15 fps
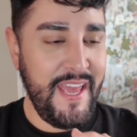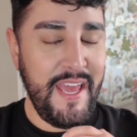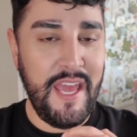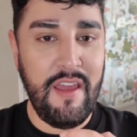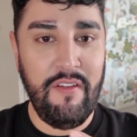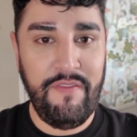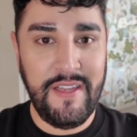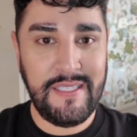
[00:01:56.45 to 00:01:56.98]

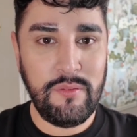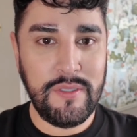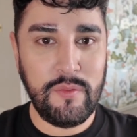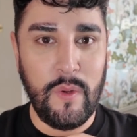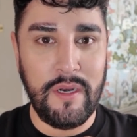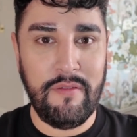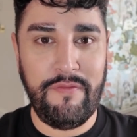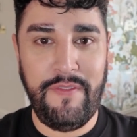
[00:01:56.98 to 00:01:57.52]
if this was
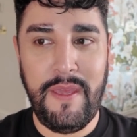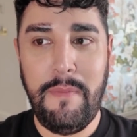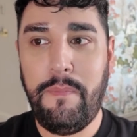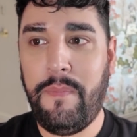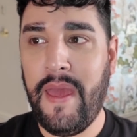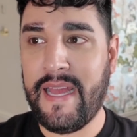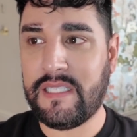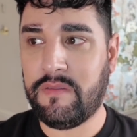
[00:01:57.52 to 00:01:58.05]
one of the
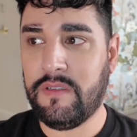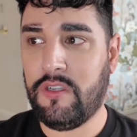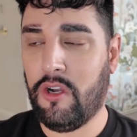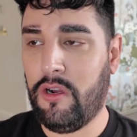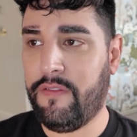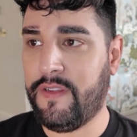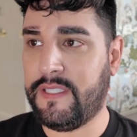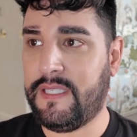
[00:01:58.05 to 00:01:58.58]
best
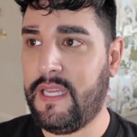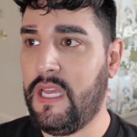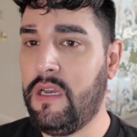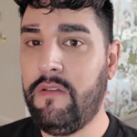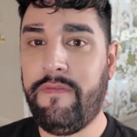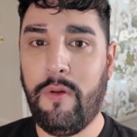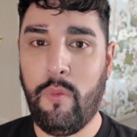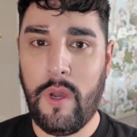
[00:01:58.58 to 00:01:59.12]
photographers
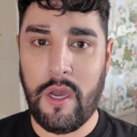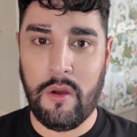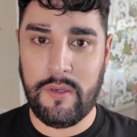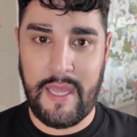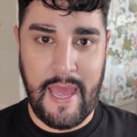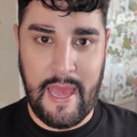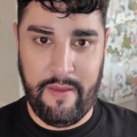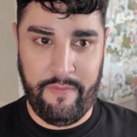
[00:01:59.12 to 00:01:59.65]
in the world
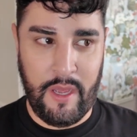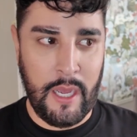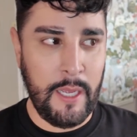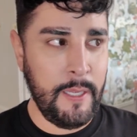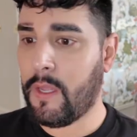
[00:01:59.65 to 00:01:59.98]
ever,